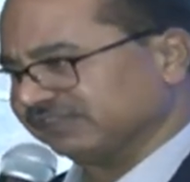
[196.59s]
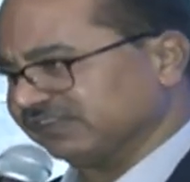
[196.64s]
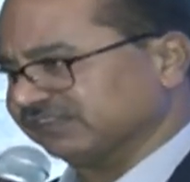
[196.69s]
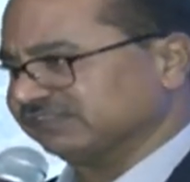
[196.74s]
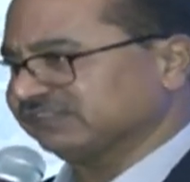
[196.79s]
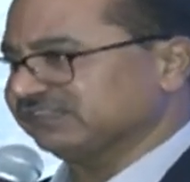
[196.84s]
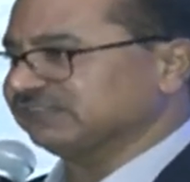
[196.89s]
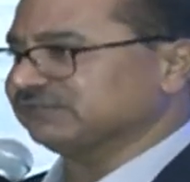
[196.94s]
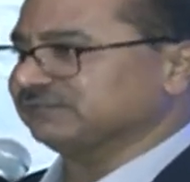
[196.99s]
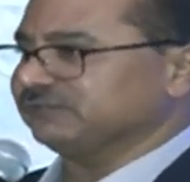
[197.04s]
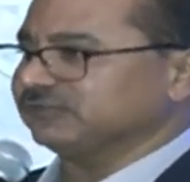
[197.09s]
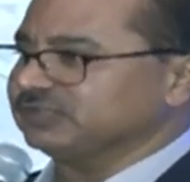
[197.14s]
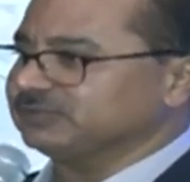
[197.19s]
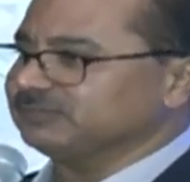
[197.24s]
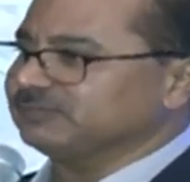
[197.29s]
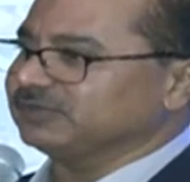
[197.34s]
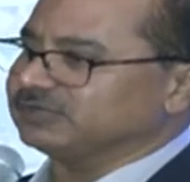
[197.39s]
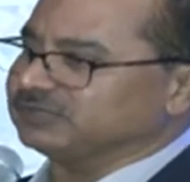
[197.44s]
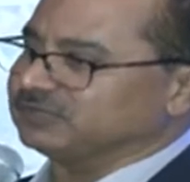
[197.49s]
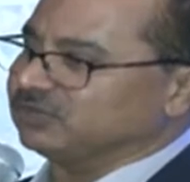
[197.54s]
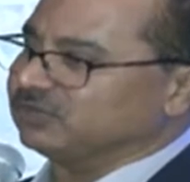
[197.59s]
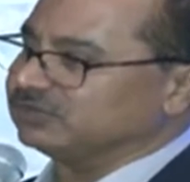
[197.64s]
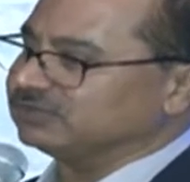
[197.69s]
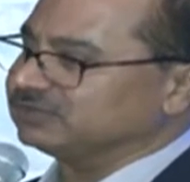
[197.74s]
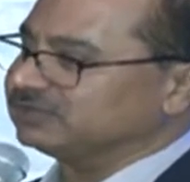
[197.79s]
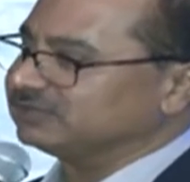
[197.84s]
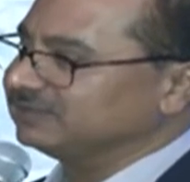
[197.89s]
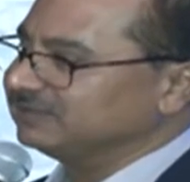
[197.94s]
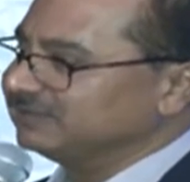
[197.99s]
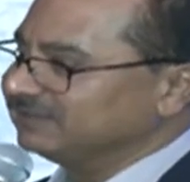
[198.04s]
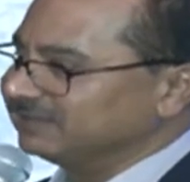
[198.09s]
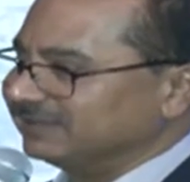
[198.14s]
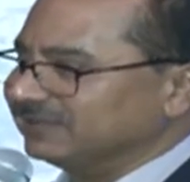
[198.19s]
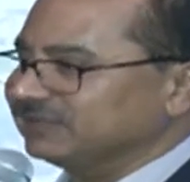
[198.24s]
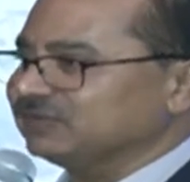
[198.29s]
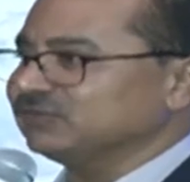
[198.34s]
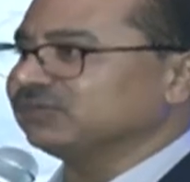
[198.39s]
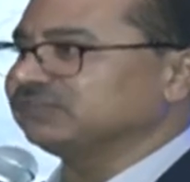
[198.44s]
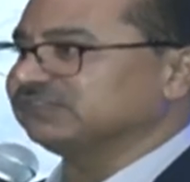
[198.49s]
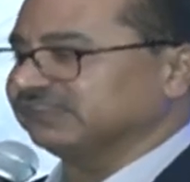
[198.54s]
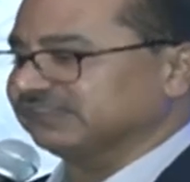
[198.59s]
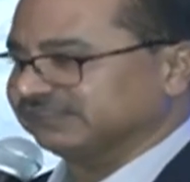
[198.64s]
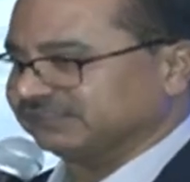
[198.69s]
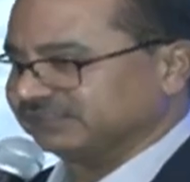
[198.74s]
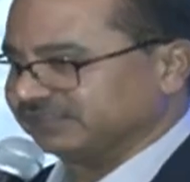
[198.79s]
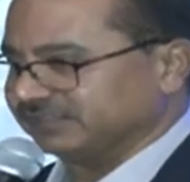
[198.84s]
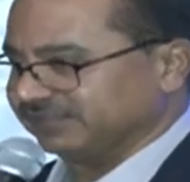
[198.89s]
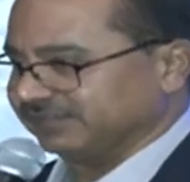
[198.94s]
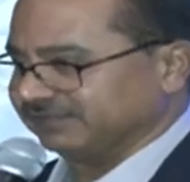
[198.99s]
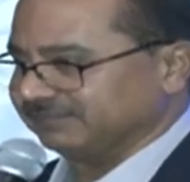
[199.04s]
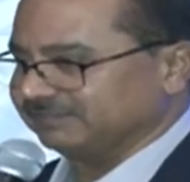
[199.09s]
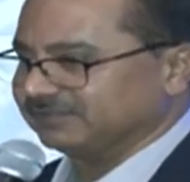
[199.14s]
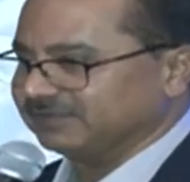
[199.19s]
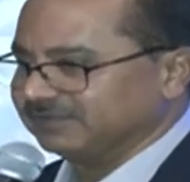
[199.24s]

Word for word: successful but not did not sustain.